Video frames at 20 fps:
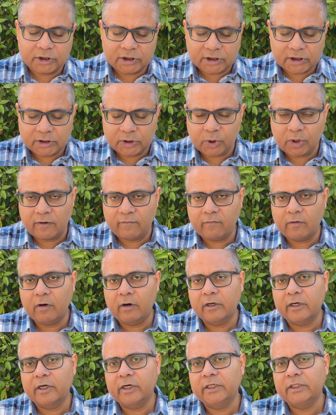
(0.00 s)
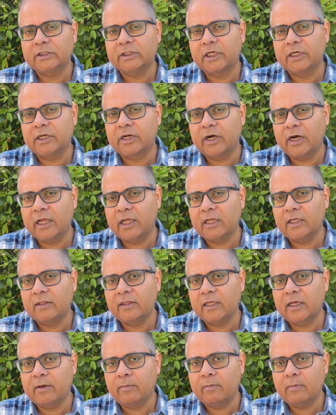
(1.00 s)
you have got a decent grade in
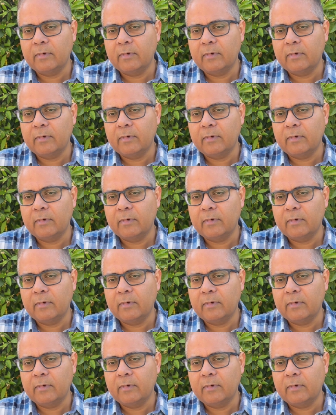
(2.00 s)
them,